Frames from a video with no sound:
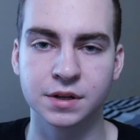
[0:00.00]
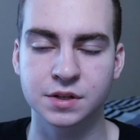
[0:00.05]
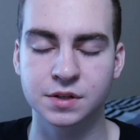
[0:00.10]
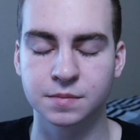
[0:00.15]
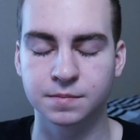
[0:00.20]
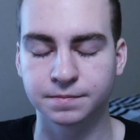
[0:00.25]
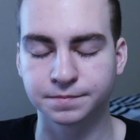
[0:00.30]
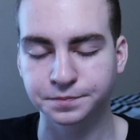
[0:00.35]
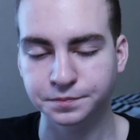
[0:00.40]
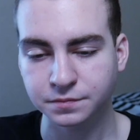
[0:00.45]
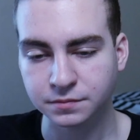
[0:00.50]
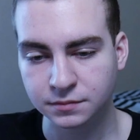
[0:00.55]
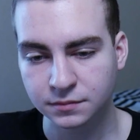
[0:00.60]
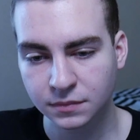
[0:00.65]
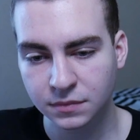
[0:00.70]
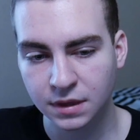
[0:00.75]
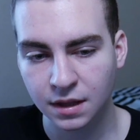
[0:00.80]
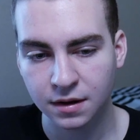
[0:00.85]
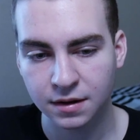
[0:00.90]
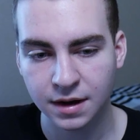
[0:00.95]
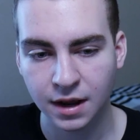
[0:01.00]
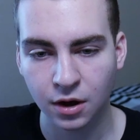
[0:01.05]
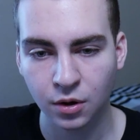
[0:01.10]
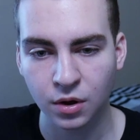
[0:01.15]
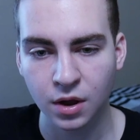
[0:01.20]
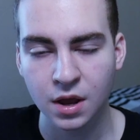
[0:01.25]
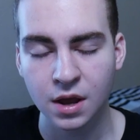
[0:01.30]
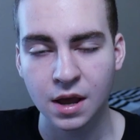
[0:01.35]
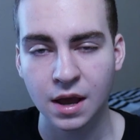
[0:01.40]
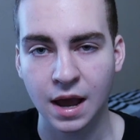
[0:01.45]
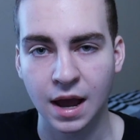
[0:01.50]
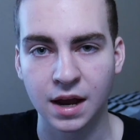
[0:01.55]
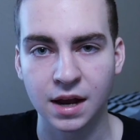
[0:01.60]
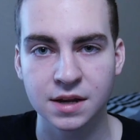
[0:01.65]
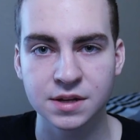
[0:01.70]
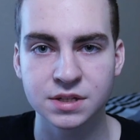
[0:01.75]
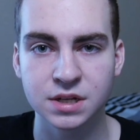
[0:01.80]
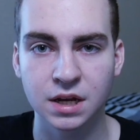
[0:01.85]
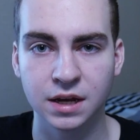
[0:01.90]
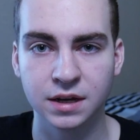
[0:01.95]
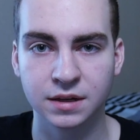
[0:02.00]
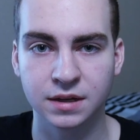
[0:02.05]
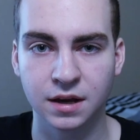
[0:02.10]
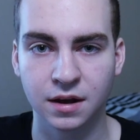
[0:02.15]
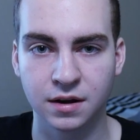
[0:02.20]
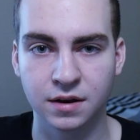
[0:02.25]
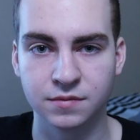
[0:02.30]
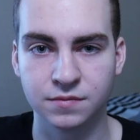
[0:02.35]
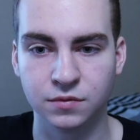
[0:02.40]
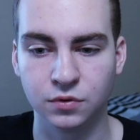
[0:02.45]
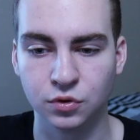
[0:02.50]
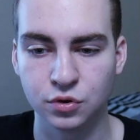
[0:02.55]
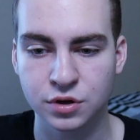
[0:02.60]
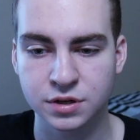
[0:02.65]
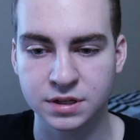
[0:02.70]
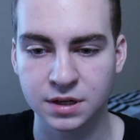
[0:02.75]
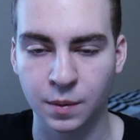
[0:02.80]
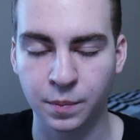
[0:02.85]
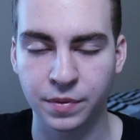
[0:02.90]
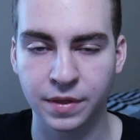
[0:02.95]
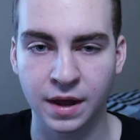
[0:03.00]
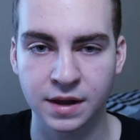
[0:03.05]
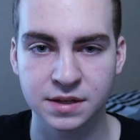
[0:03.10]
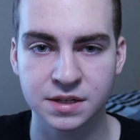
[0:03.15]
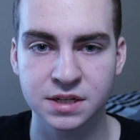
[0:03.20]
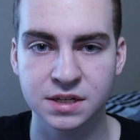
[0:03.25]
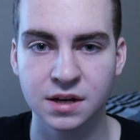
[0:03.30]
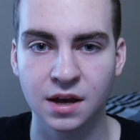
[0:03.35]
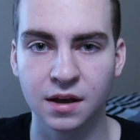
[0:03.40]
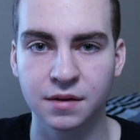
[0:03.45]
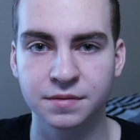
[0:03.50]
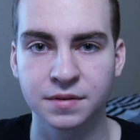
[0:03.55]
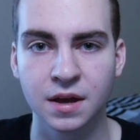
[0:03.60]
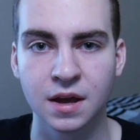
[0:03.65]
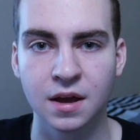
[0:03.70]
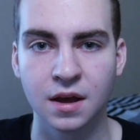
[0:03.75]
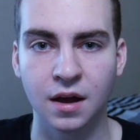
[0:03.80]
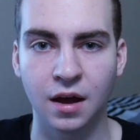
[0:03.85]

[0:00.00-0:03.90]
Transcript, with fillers: us. Now, as I kind of looked up that stuff,